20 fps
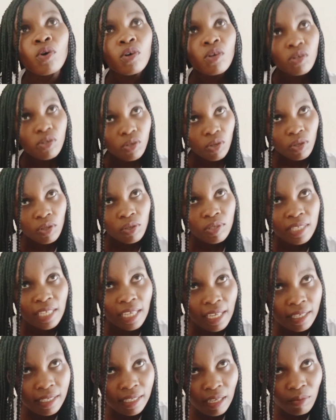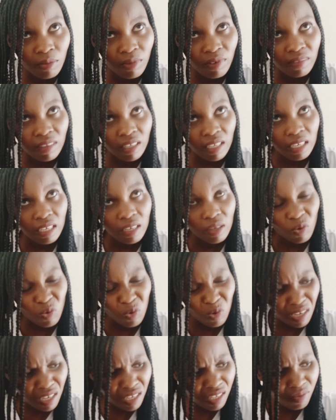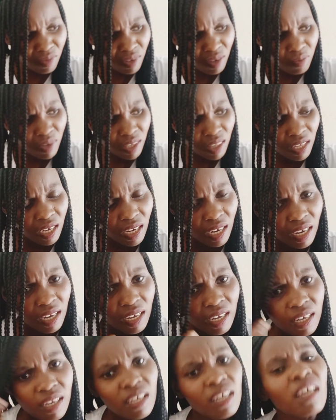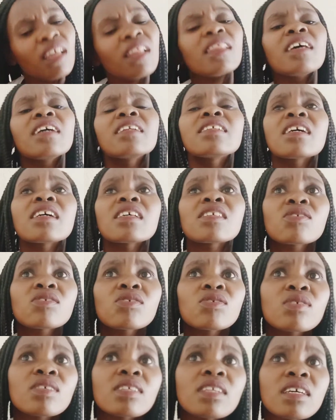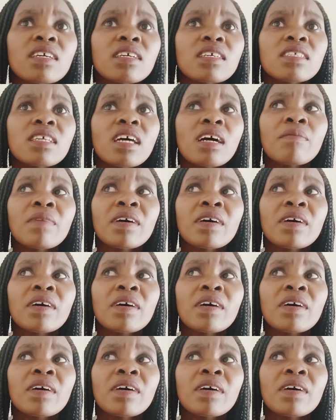So those are some of the ways maybe they can, that are so nice,